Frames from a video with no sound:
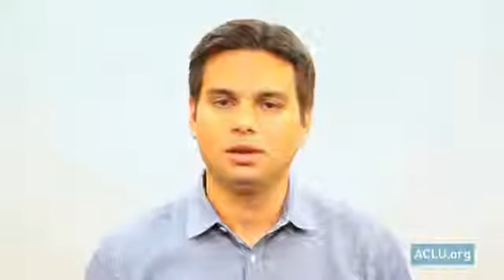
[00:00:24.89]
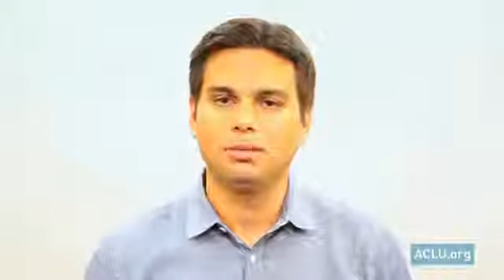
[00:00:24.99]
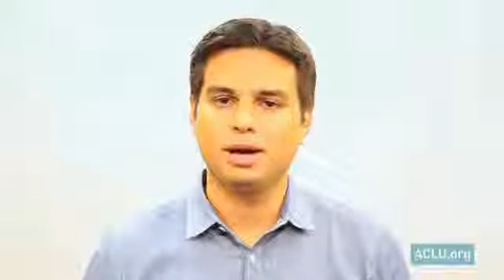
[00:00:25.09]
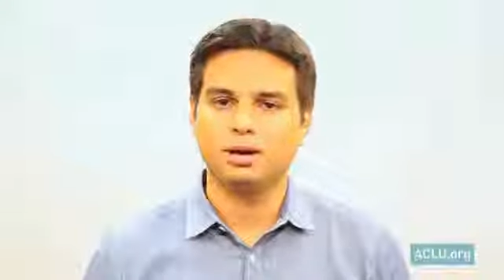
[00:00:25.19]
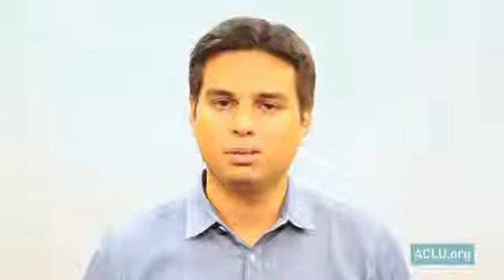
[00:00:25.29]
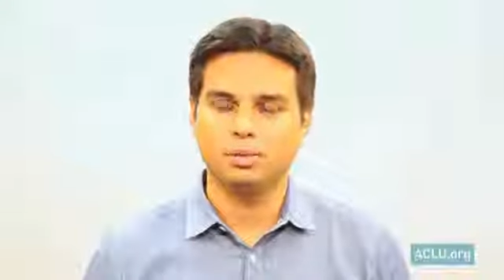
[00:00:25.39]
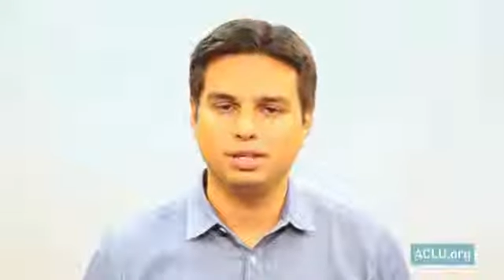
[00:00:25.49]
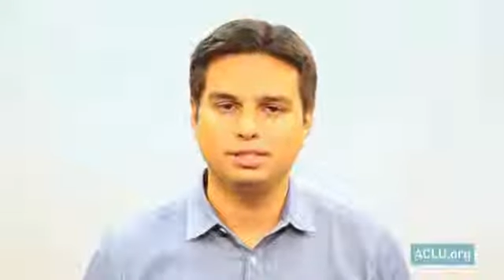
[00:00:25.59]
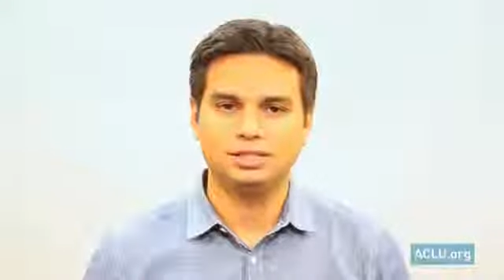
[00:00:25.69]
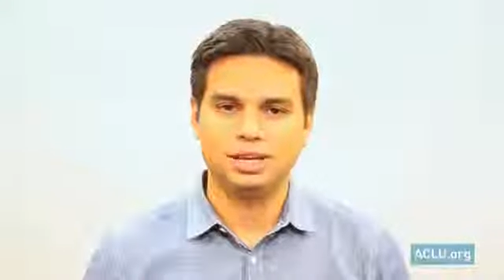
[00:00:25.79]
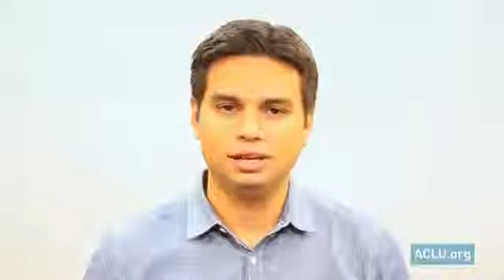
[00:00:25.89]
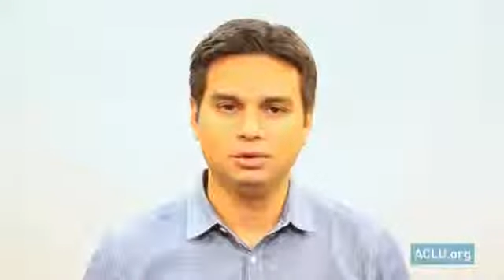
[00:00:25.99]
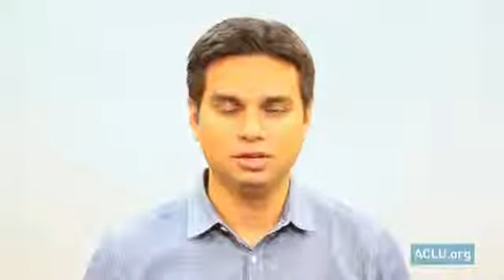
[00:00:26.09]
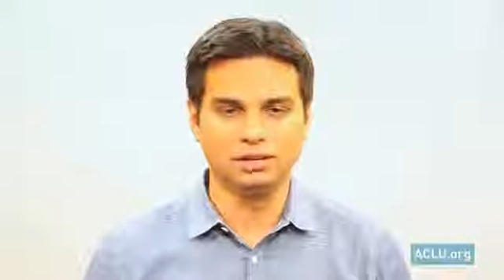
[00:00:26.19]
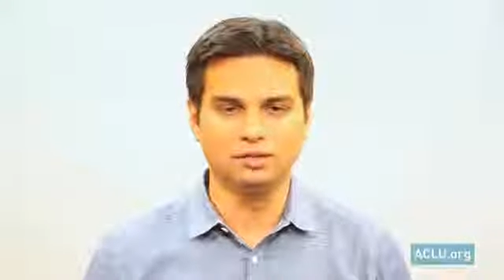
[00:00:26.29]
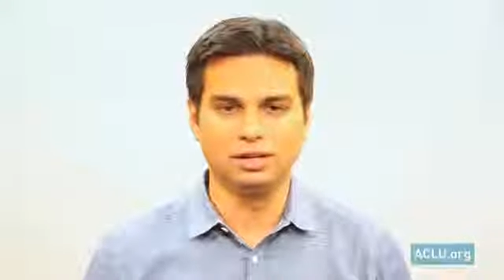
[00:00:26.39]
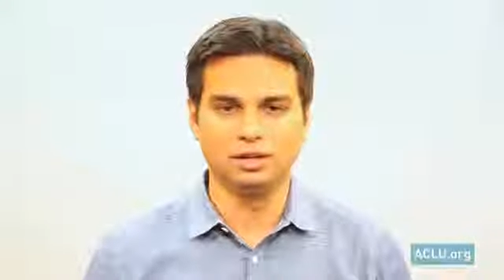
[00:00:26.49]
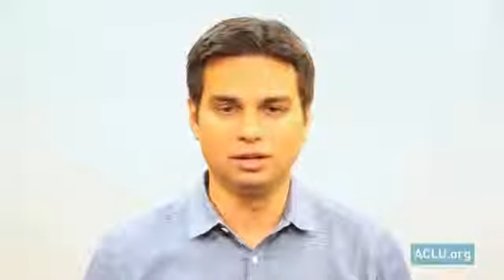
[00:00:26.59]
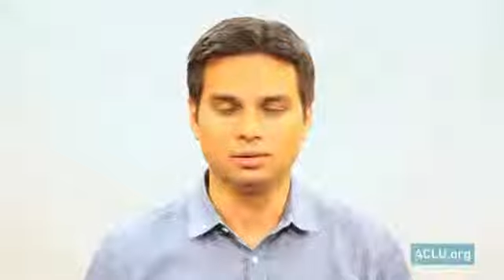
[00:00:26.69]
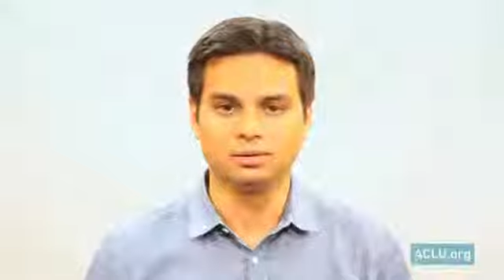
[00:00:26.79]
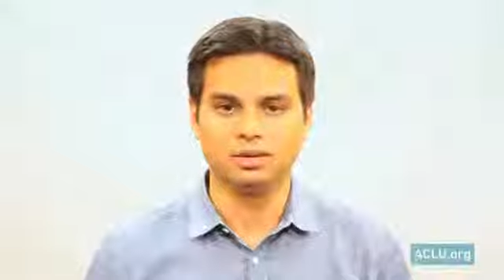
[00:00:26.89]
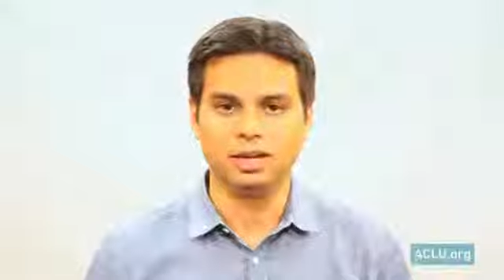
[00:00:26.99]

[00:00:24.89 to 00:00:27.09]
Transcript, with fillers: No matter what state you live in, though,